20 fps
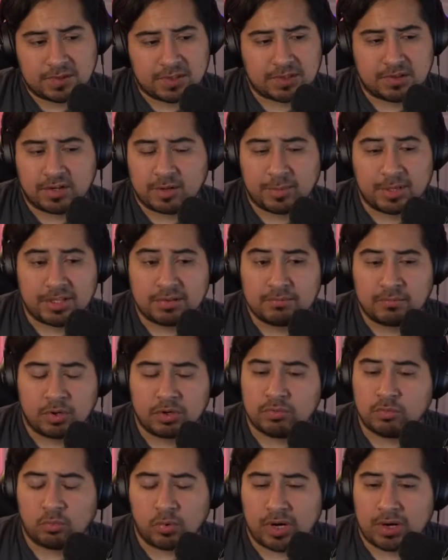You know what I
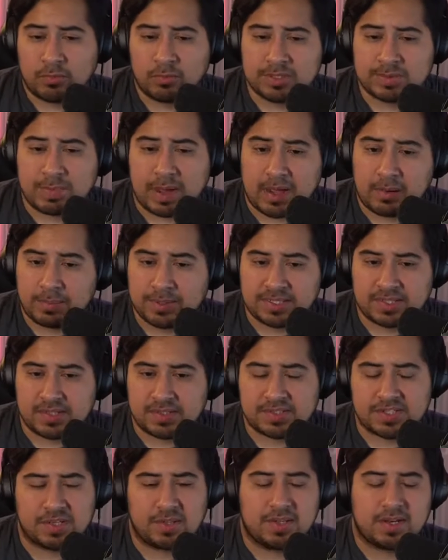mean? Where was
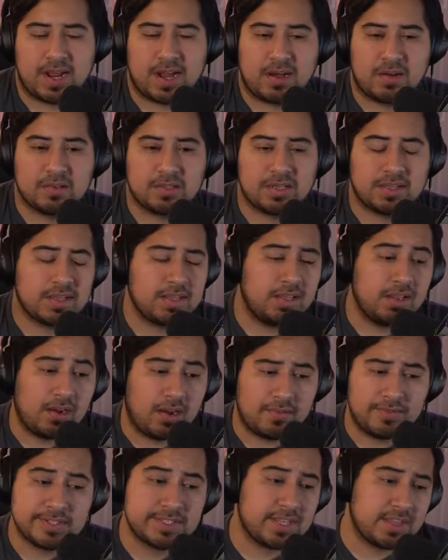Palpatine chilling out? He
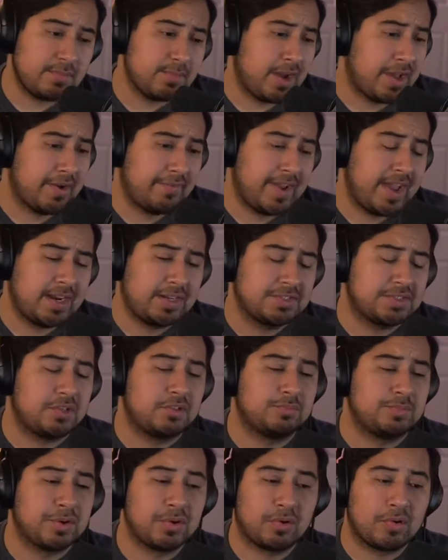might have had his
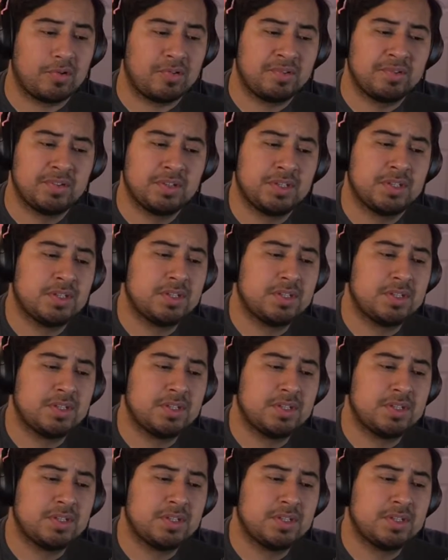own mural.